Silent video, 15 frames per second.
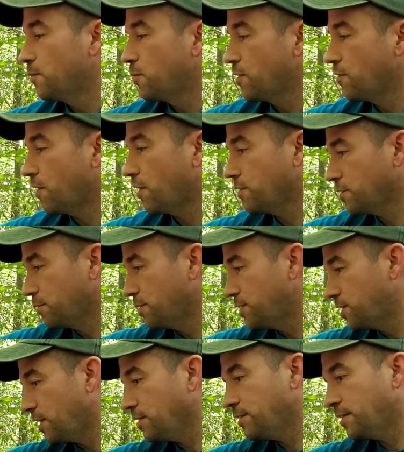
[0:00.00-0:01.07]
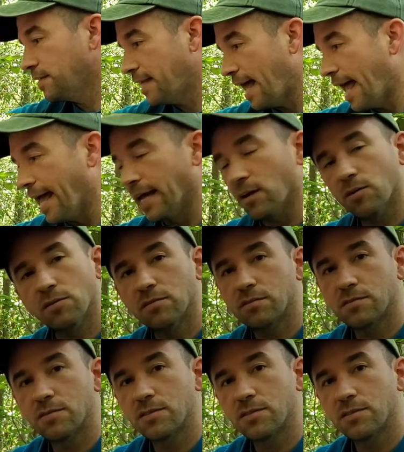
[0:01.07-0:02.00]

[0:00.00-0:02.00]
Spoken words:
We've also adjusted the angle